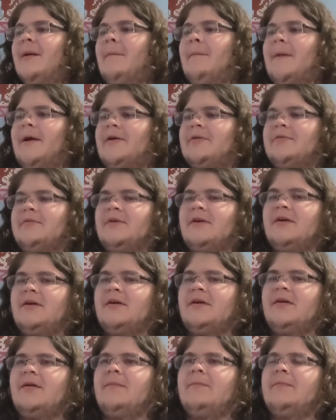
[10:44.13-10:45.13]
Michael,
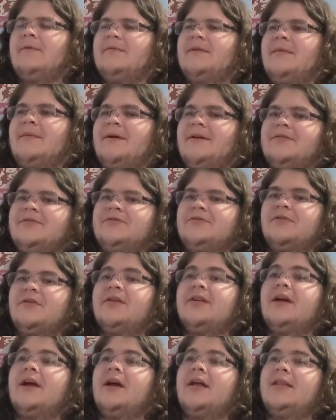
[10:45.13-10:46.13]
um, not Michael
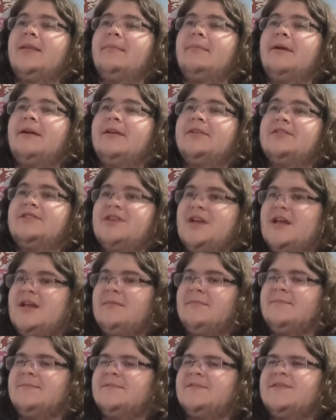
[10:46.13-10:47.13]
Jordan, uh, LeBron
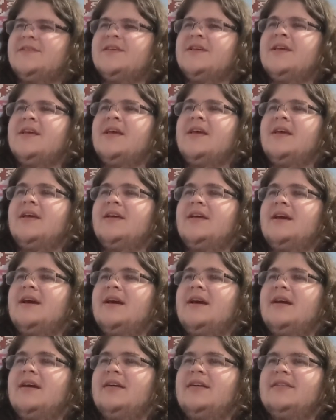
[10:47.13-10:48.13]
James,
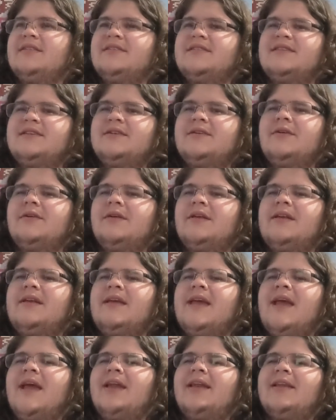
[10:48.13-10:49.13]
uh, still, he
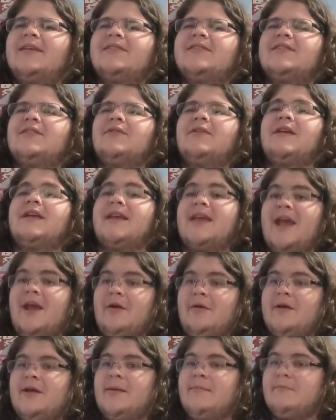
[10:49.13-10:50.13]
can't necessarily
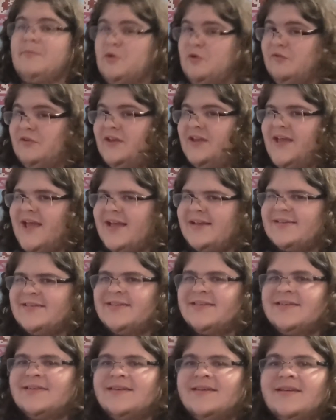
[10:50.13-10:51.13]
carry a movie
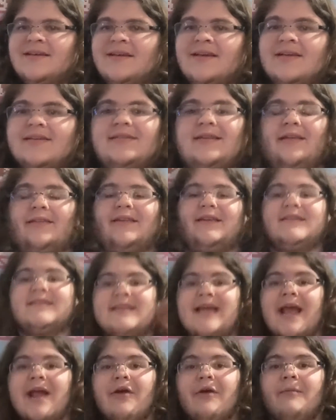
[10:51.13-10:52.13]
yet. Not that he's
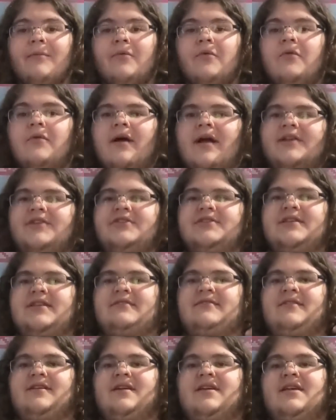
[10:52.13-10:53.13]
terrible, I just
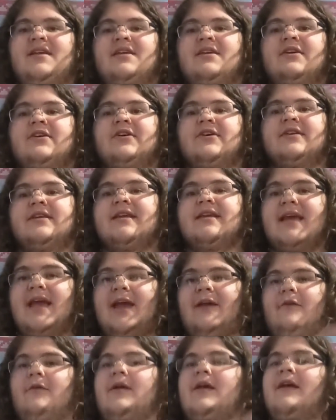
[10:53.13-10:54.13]
didn't think he could
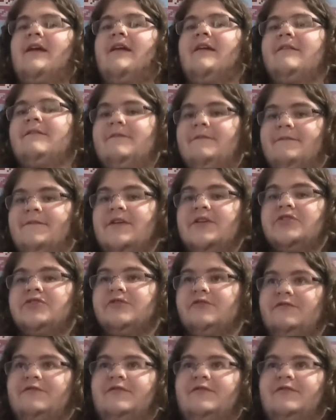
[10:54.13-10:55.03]
carry a feature